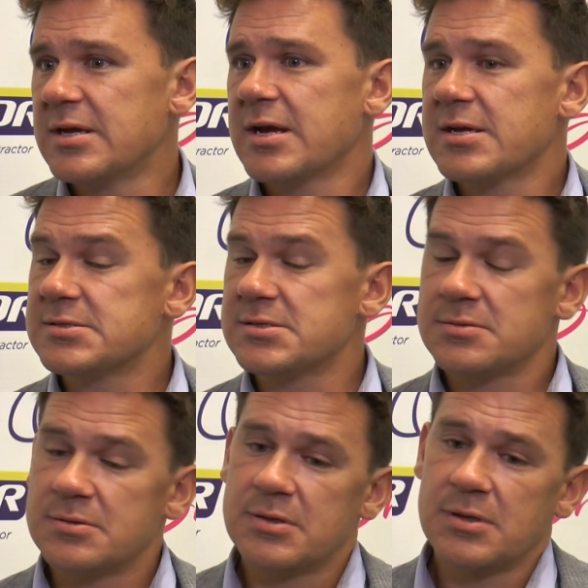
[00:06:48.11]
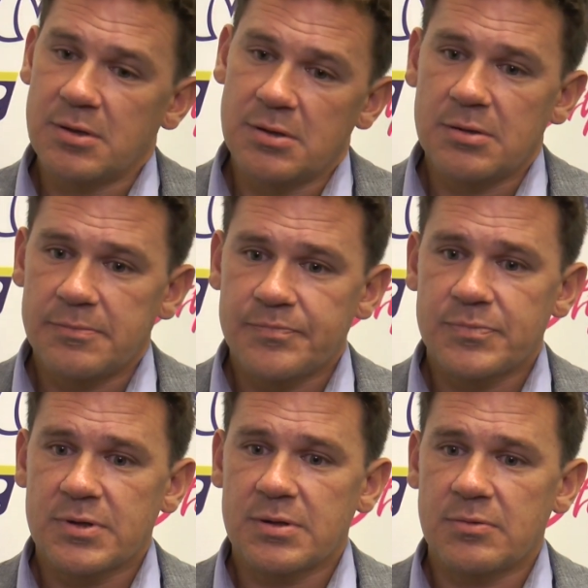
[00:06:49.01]
Because
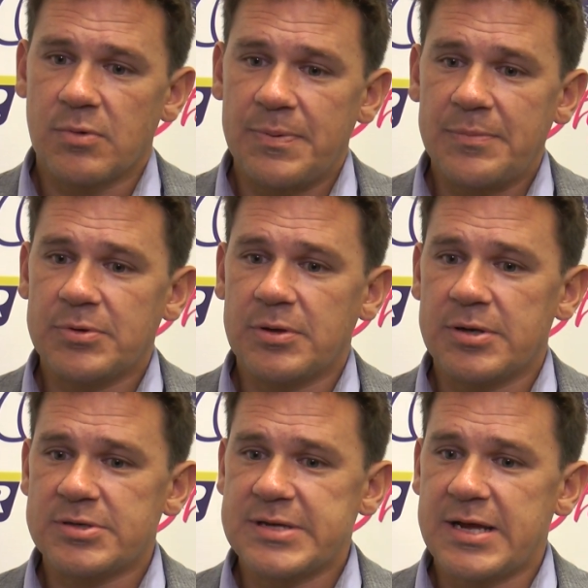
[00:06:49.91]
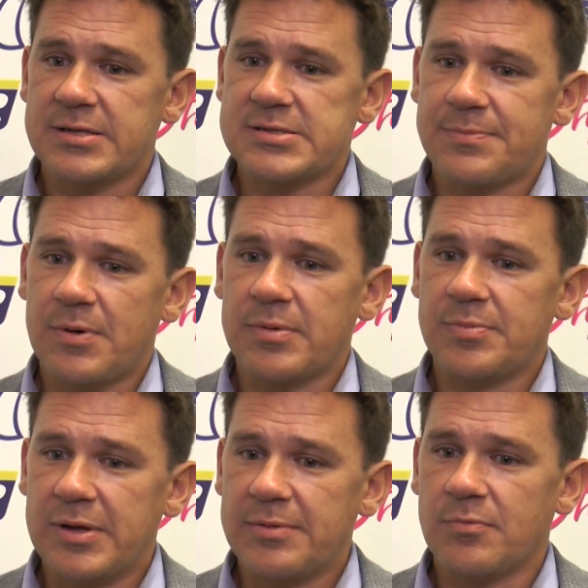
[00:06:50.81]
what people don't understand is they probably
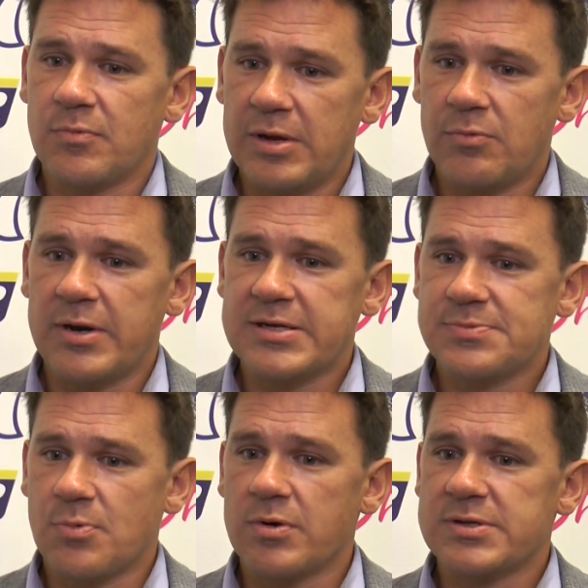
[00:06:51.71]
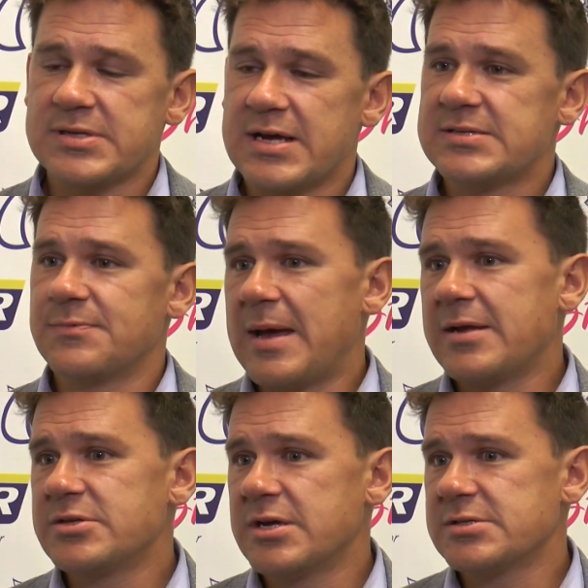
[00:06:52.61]
play in rinks more the size of
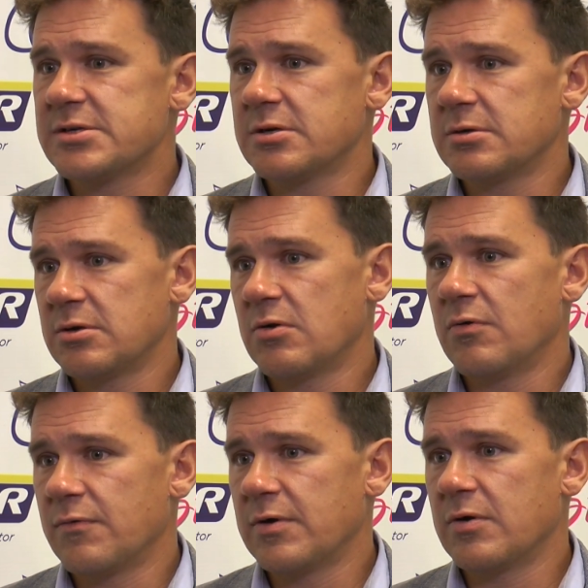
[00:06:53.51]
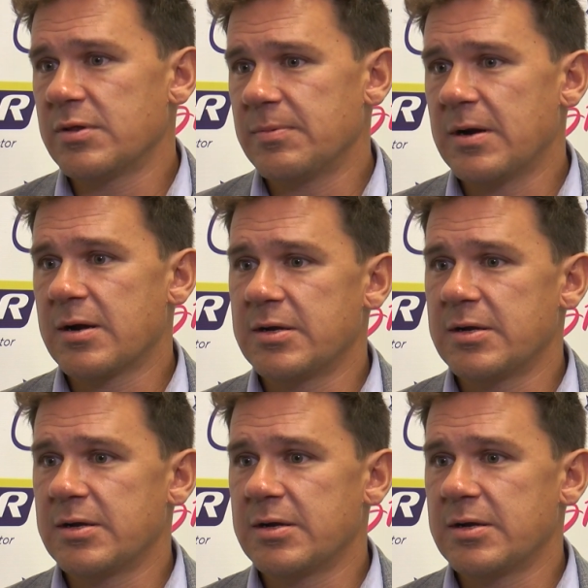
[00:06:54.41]
Manchester over in North America,